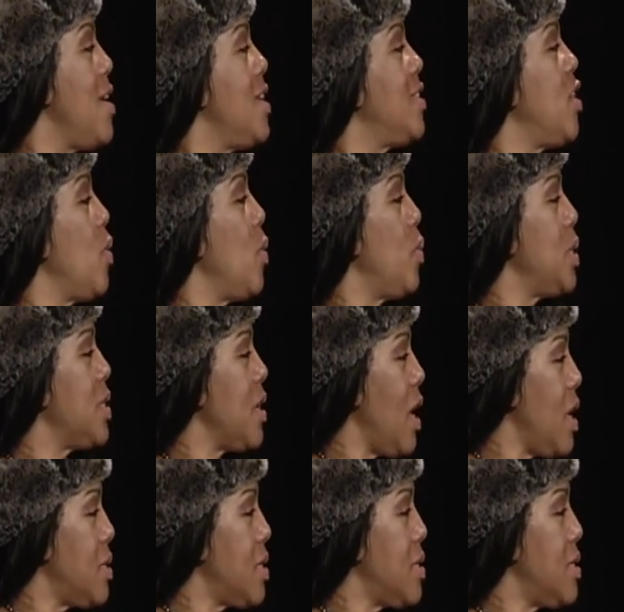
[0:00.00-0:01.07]
So it was
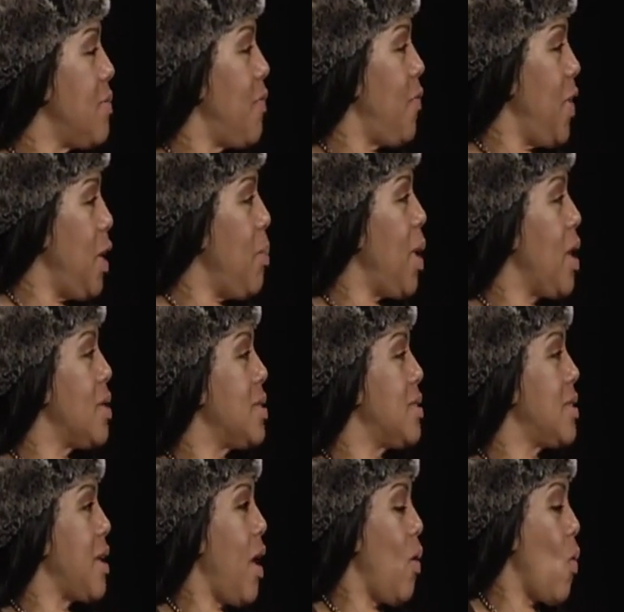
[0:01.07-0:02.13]
us females
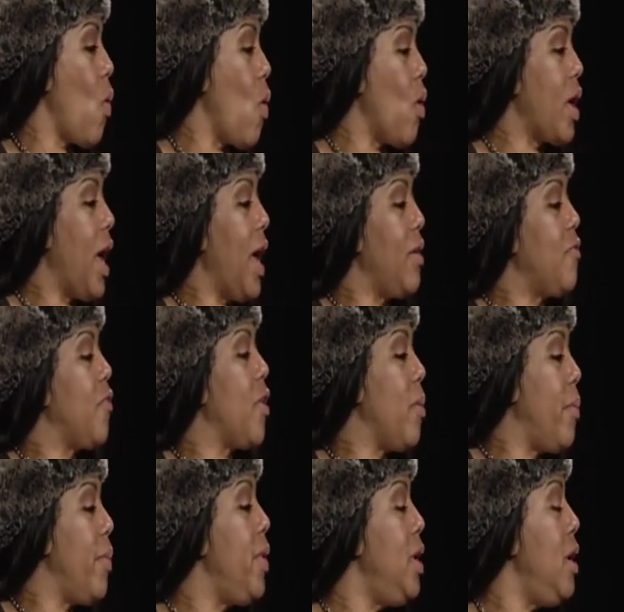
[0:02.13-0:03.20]
that all came
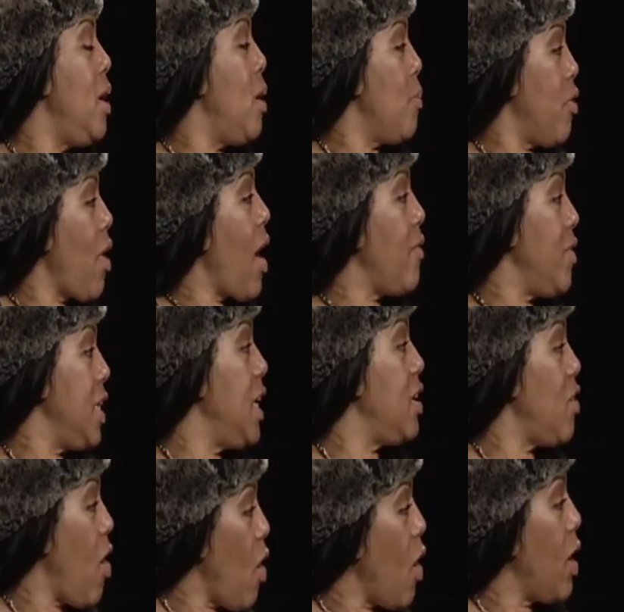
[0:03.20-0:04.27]
from poverty
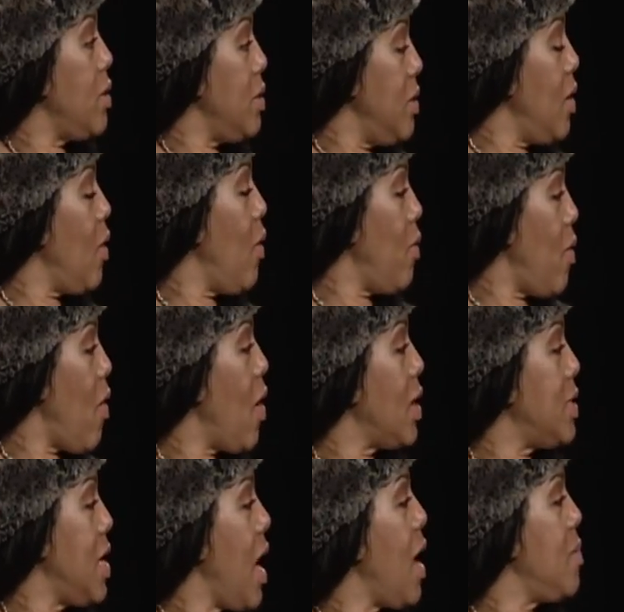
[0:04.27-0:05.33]
and
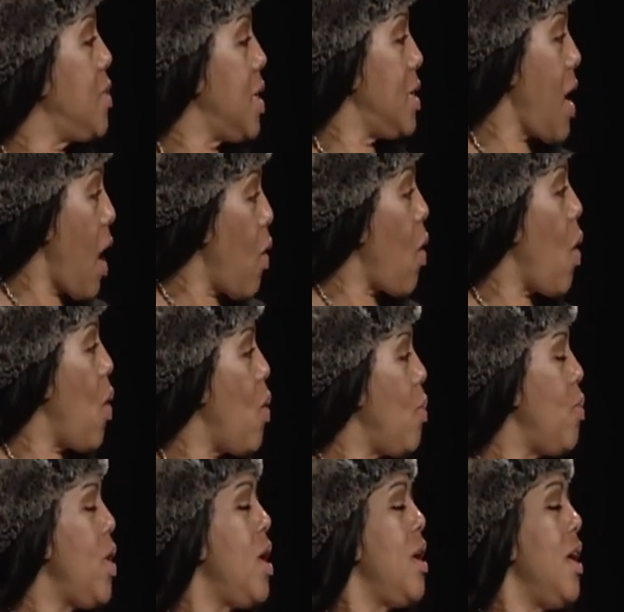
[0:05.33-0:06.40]
hard times in our
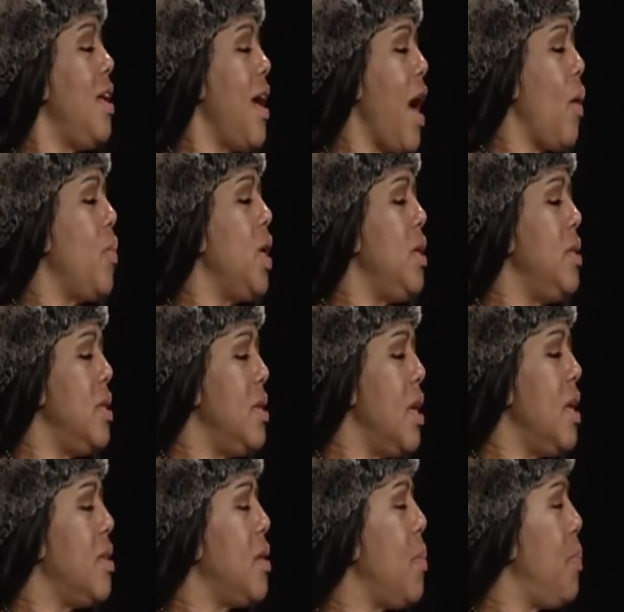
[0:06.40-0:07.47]
home, and how we
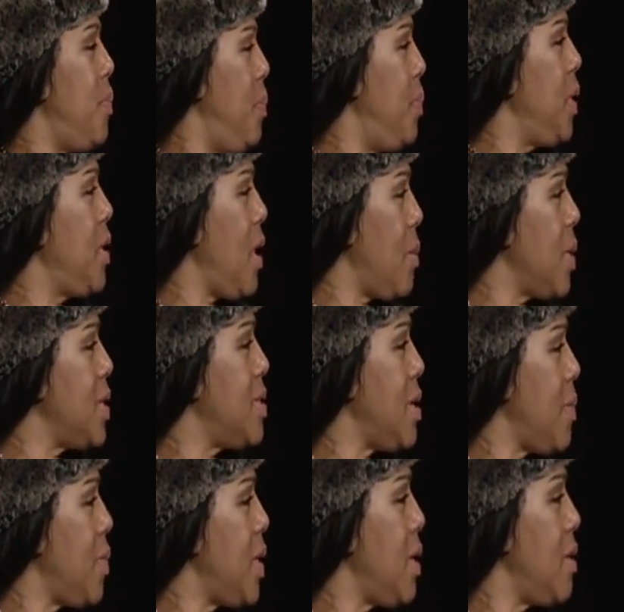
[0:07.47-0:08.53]
end up becoming
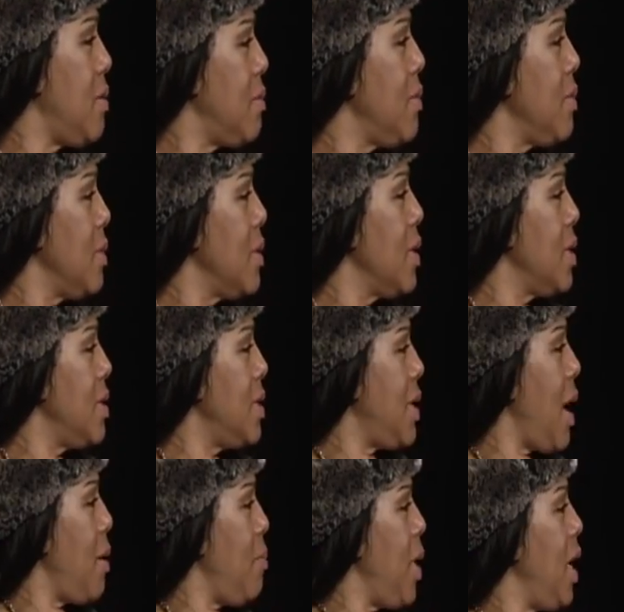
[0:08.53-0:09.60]
something
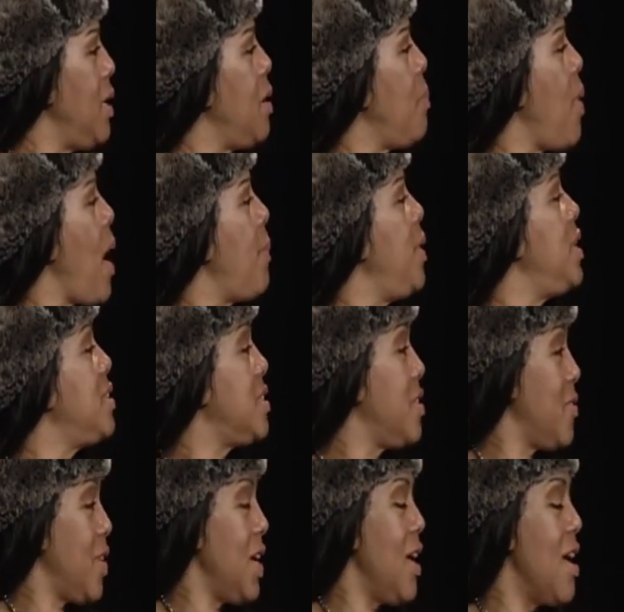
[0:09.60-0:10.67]
that made hip hop
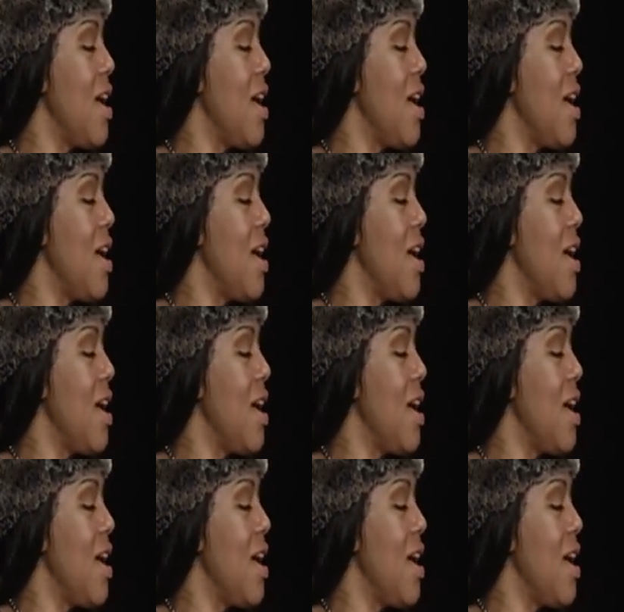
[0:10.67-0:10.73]
history.